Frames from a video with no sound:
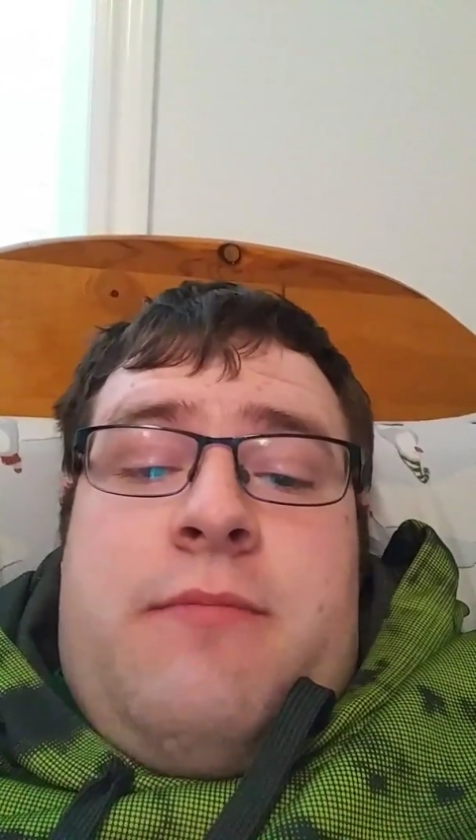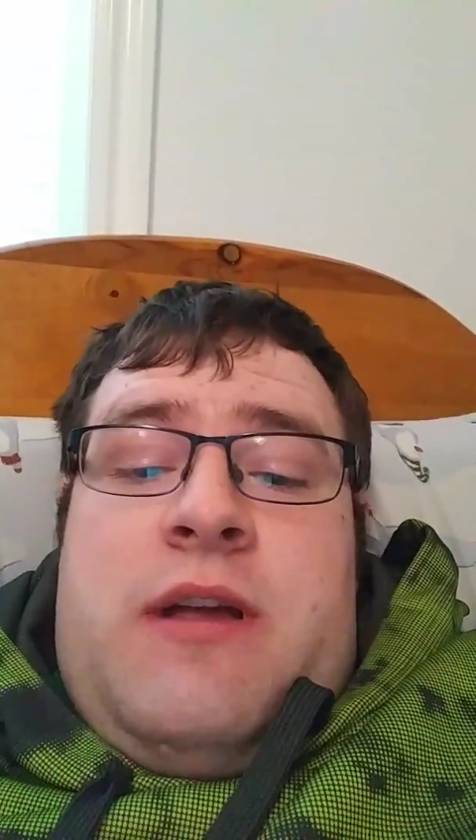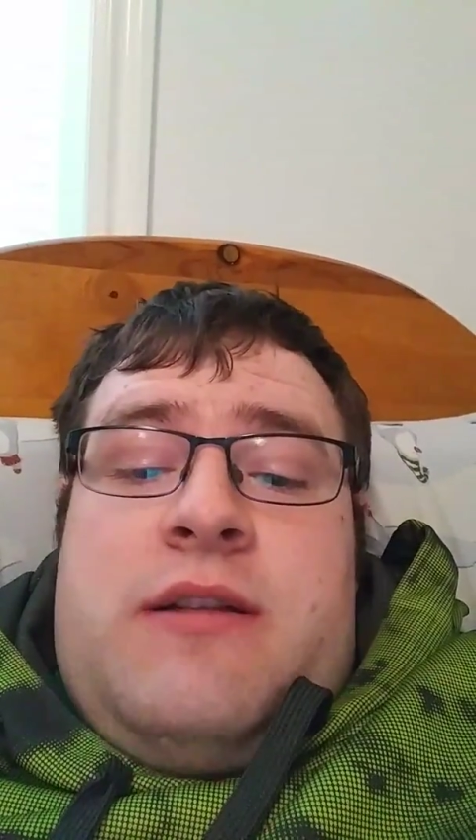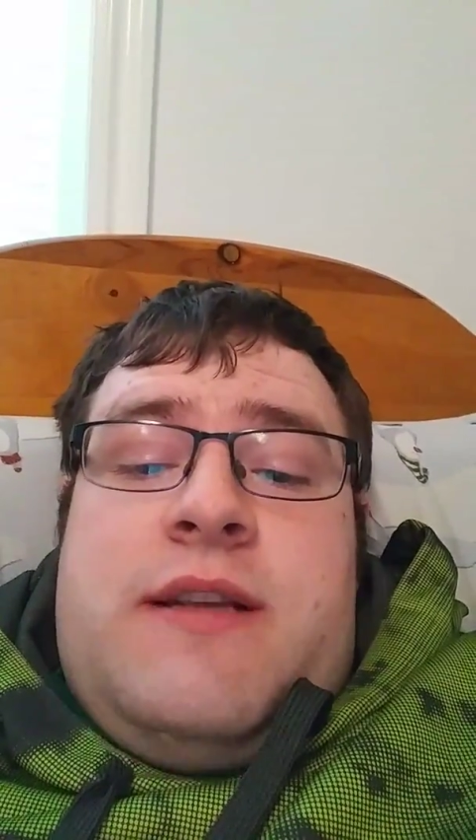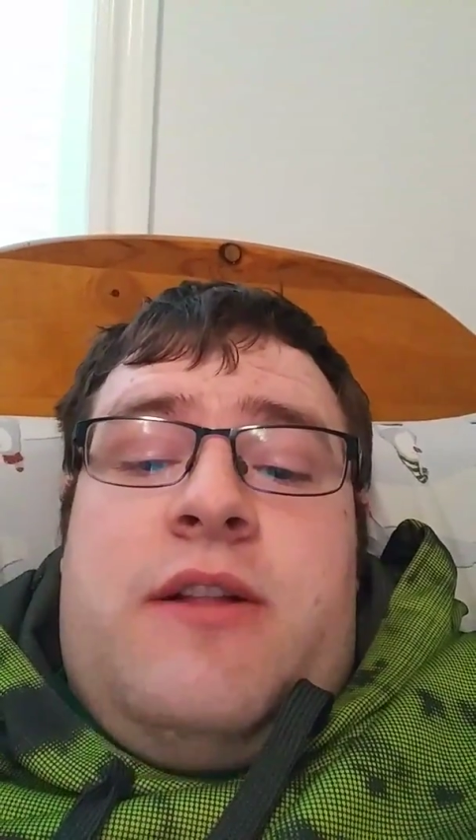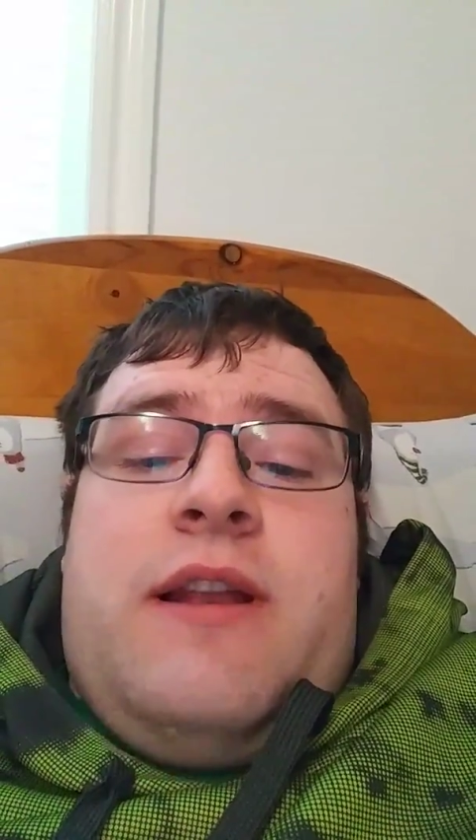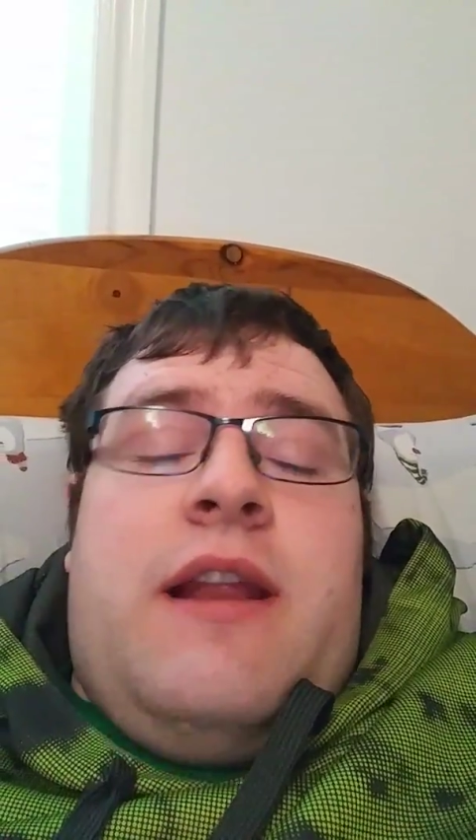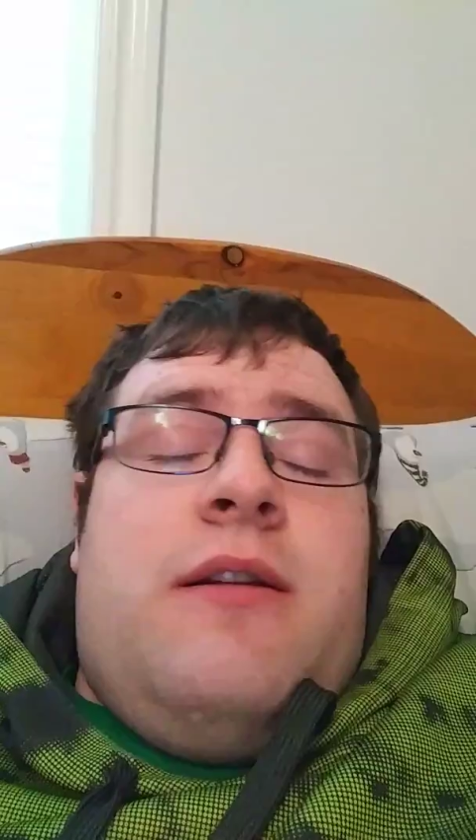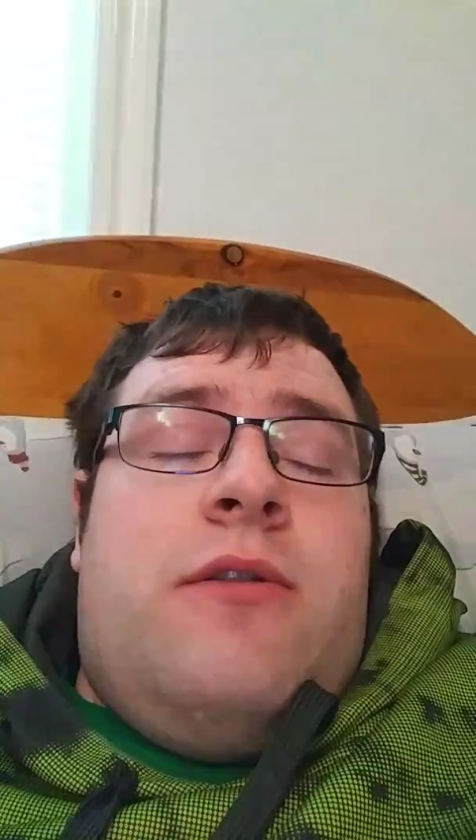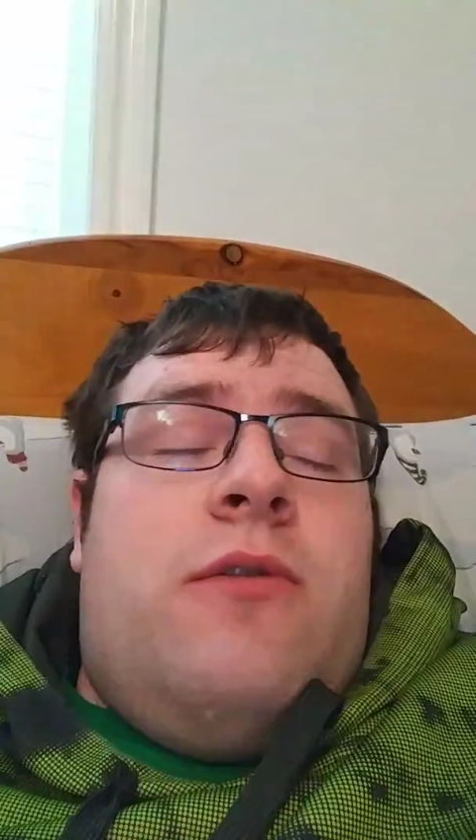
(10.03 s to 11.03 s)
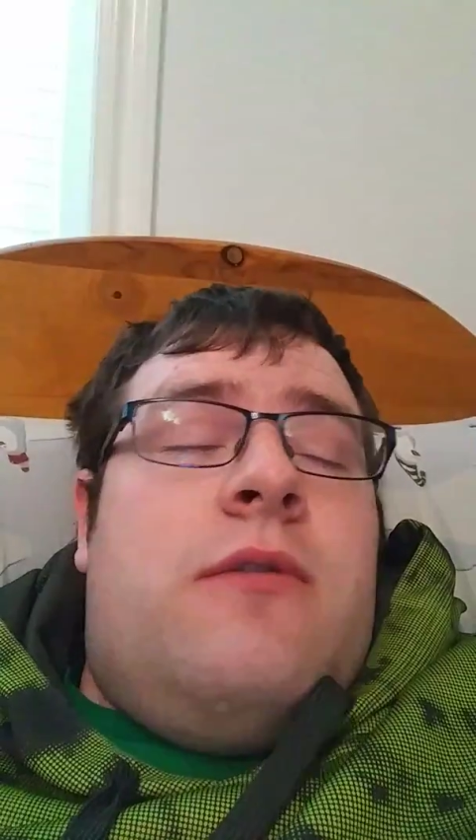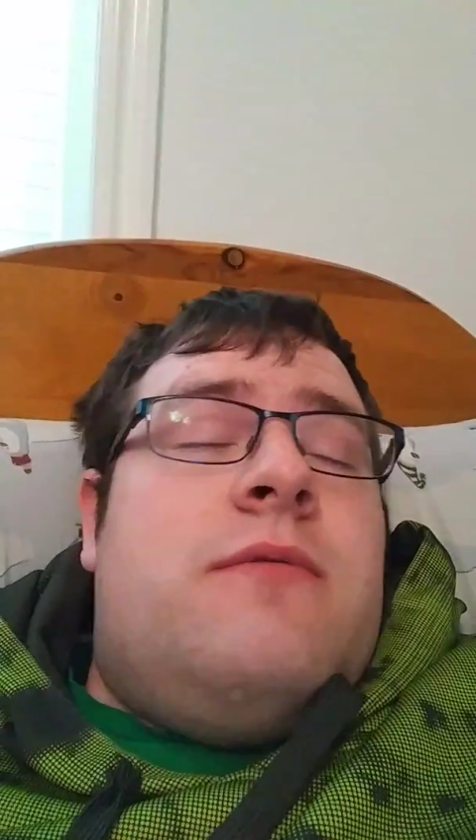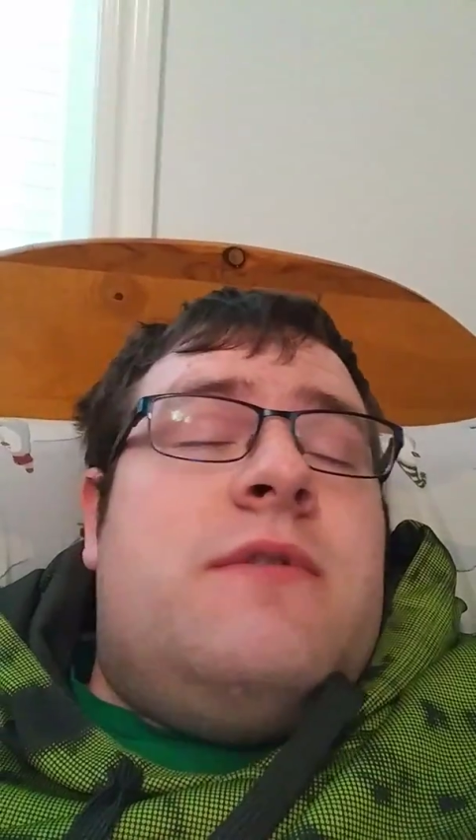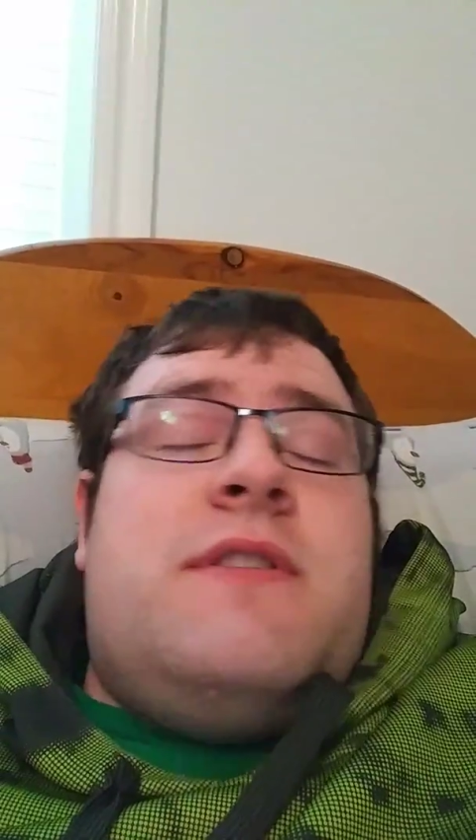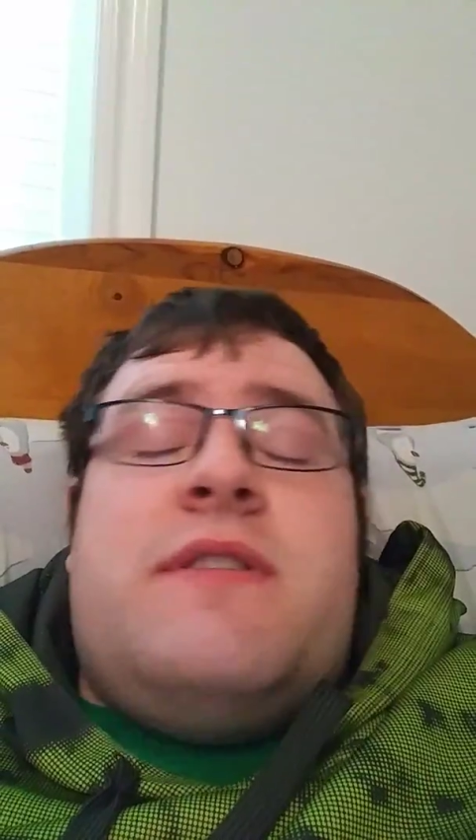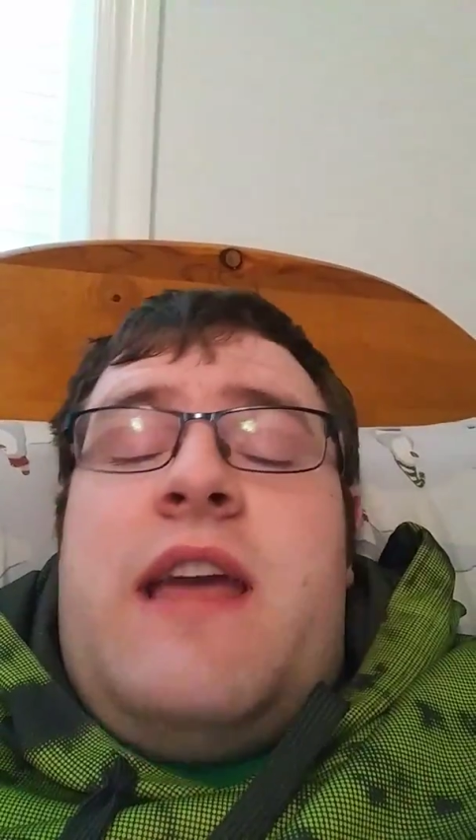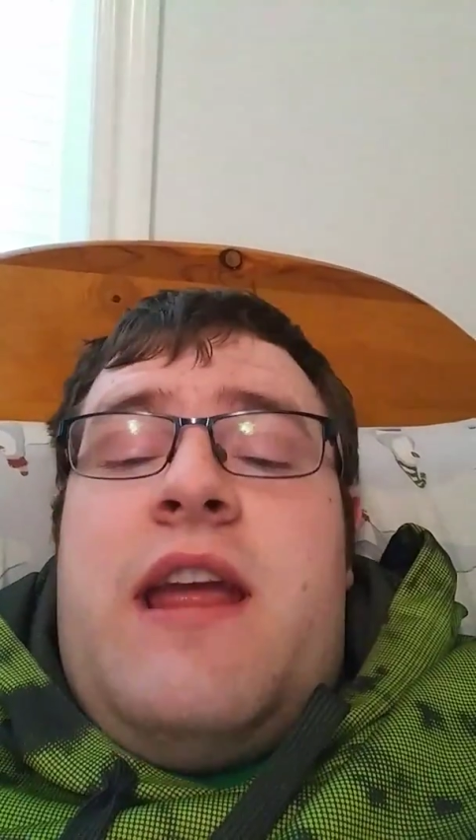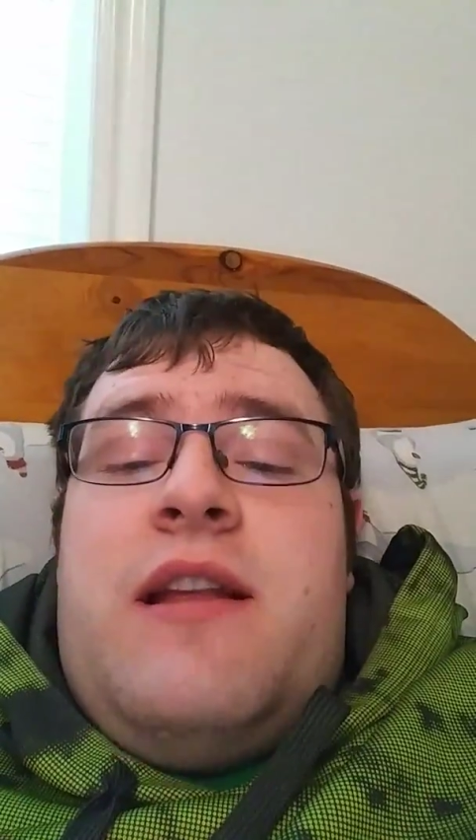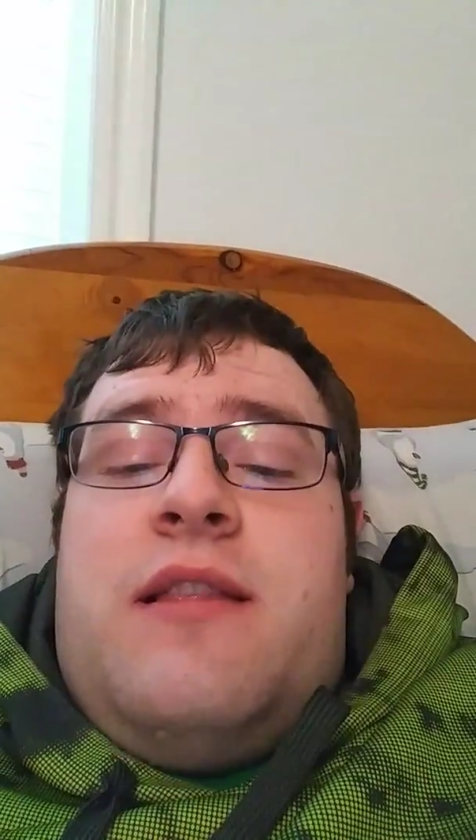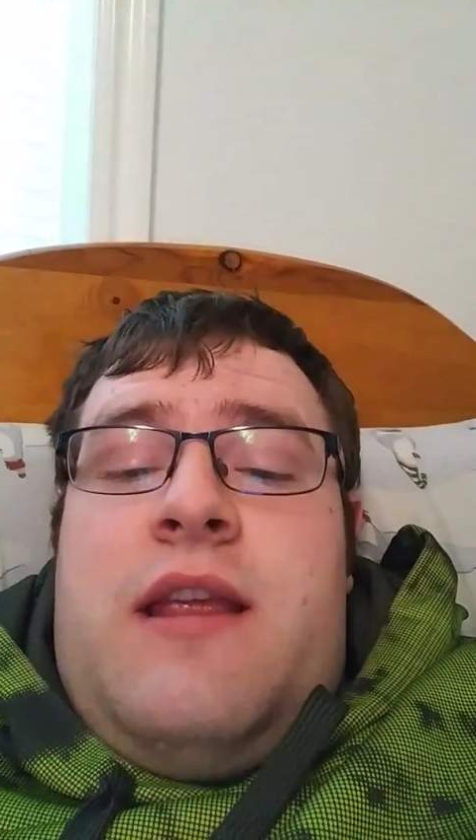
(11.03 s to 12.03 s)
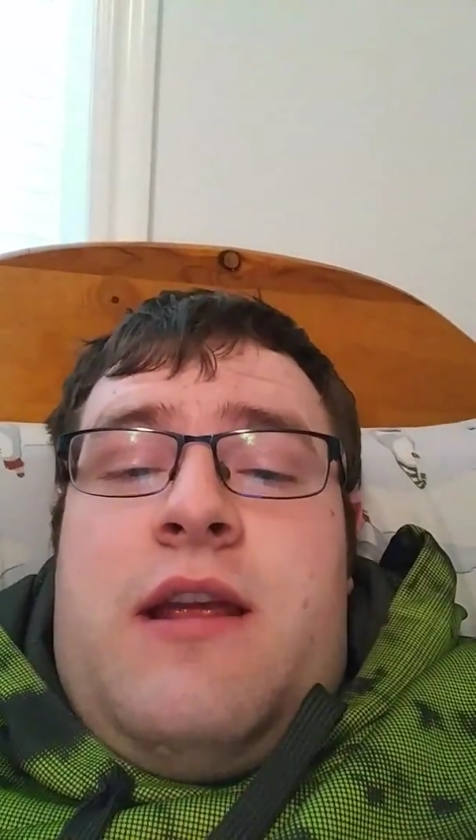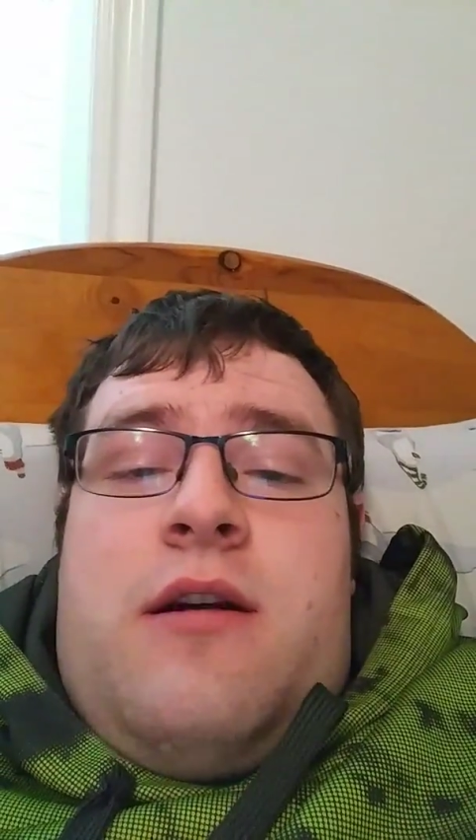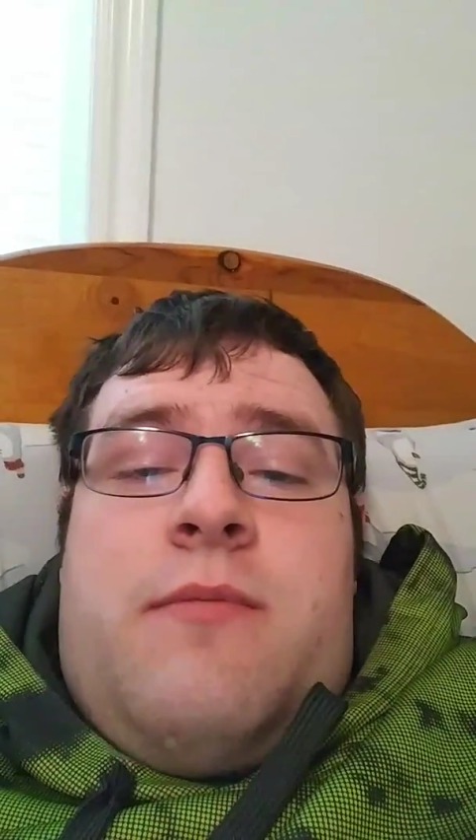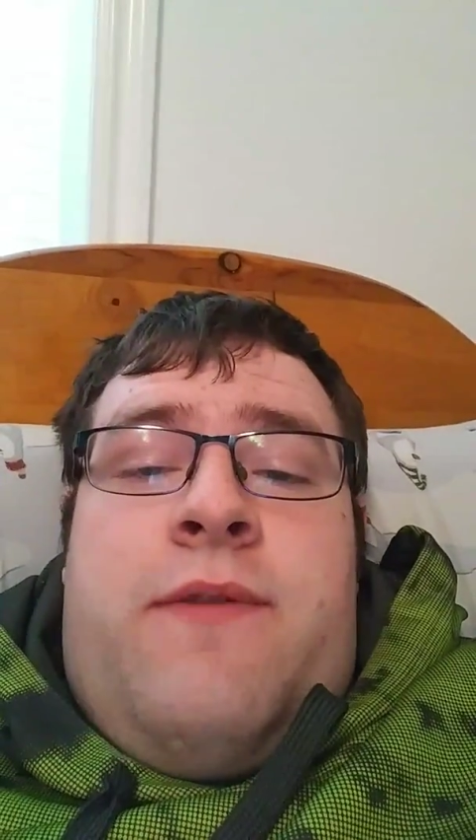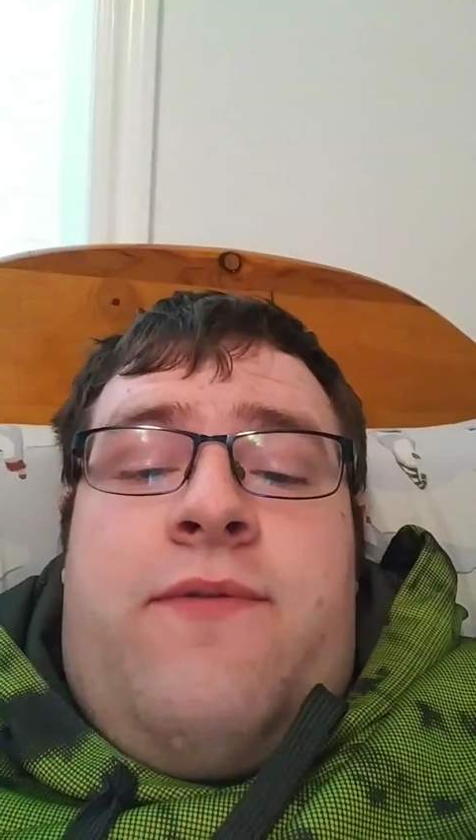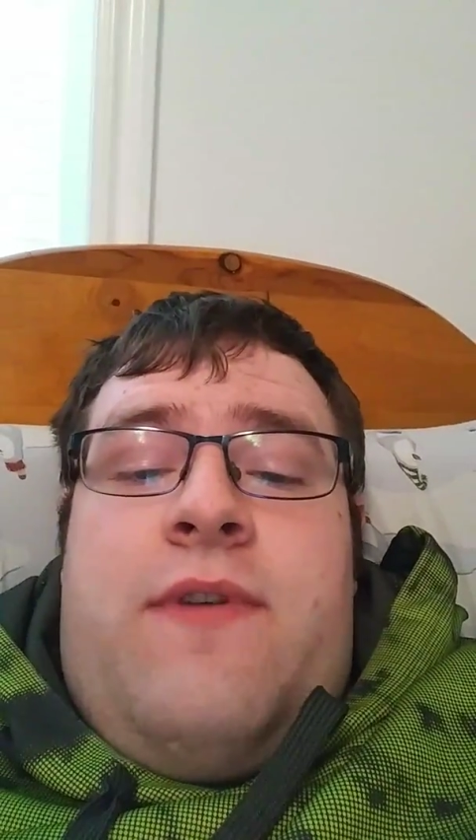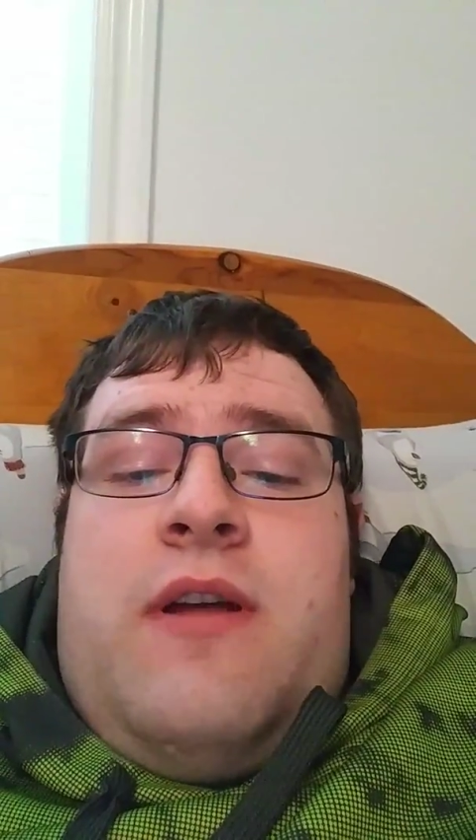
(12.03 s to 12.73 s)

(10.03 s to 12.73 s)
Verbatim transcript: I'm not telling, going to say anything on my